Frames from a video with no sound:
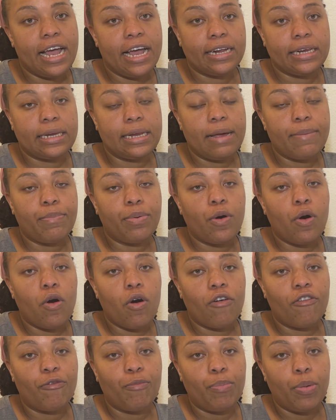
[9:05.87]

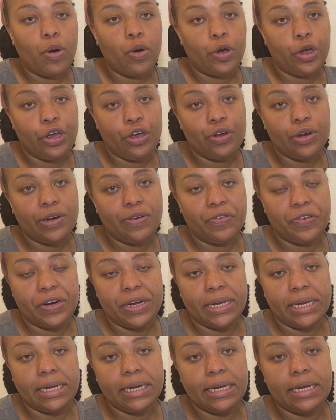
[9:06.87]
example of Boku
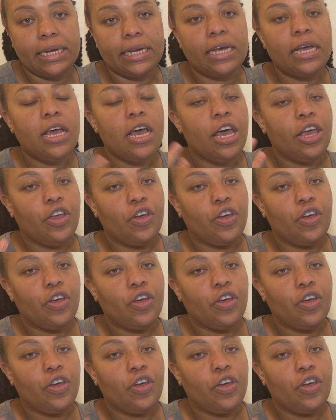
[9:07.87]
University,